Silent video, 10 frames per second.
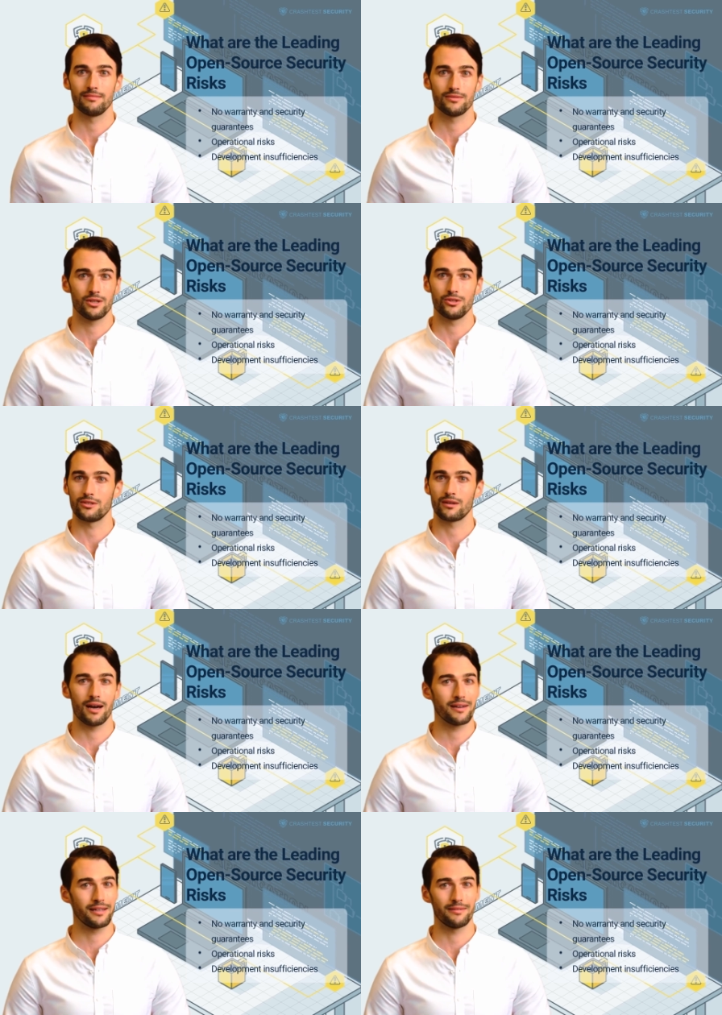such as
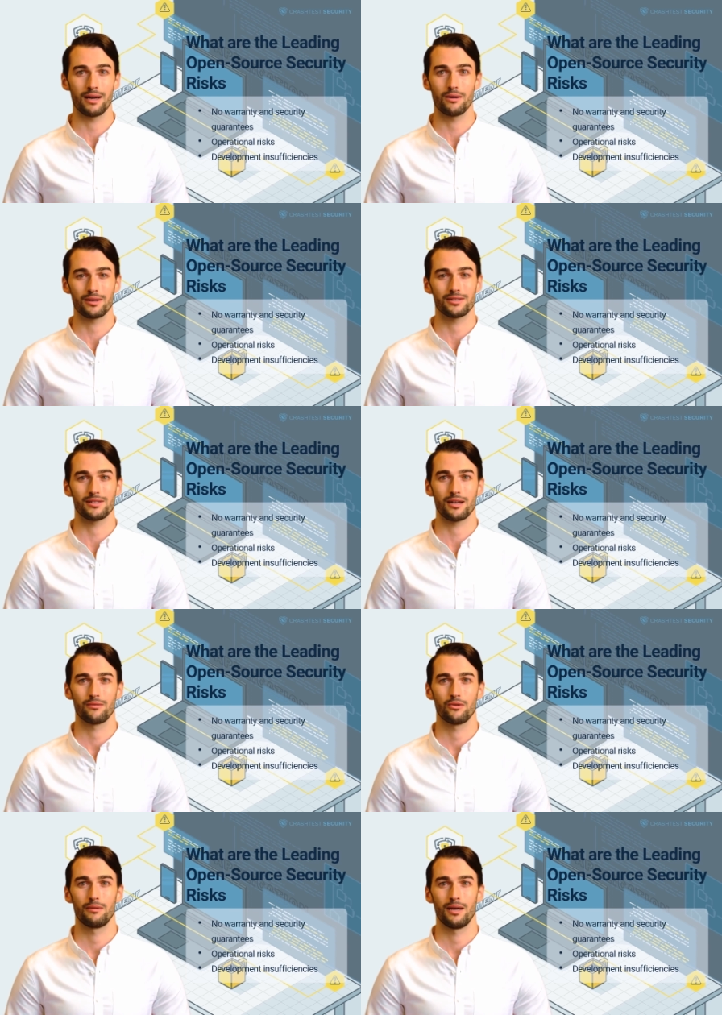via email instead of
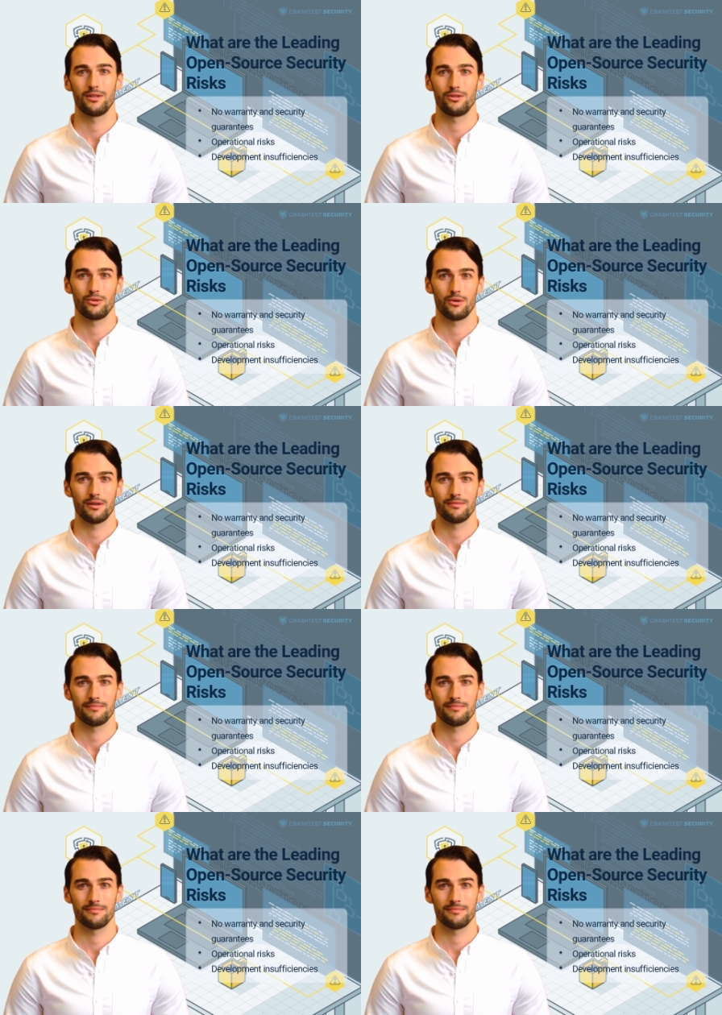a repository.